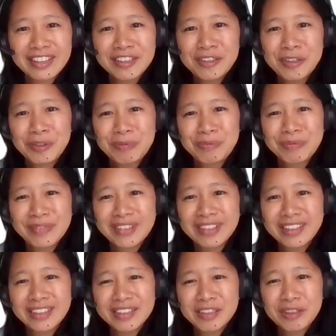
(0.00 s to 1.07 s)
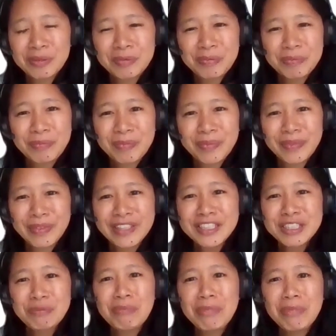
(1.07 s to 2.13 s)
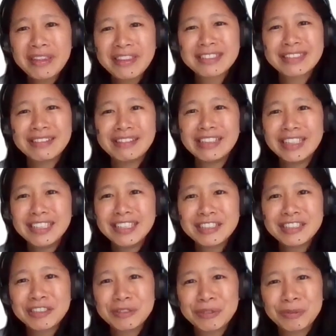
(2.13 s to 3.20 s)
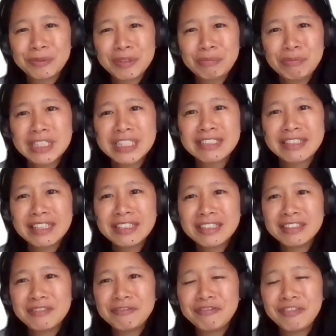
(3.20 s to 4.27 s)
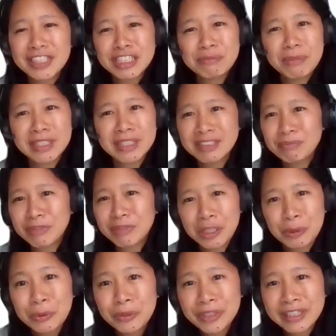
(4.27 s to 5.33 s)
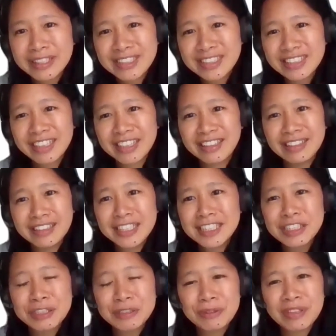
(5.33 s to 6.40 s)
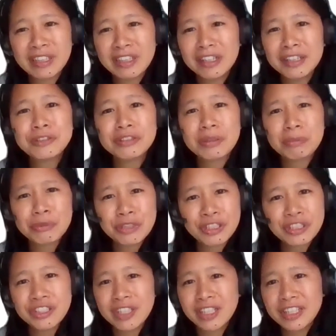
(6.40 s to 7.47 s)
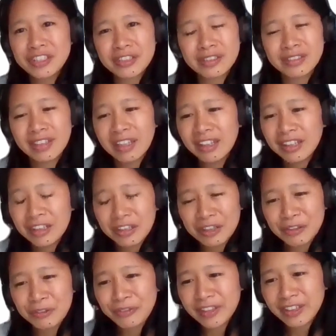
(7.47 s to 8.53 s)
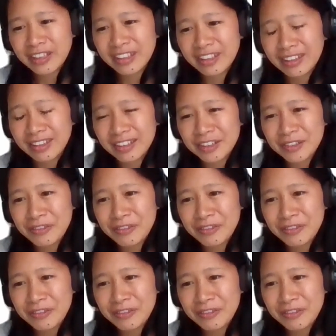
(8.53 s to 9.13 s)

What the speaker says: you know, these myths leads to mistaken investments priorities. It leads to the underappreciation of the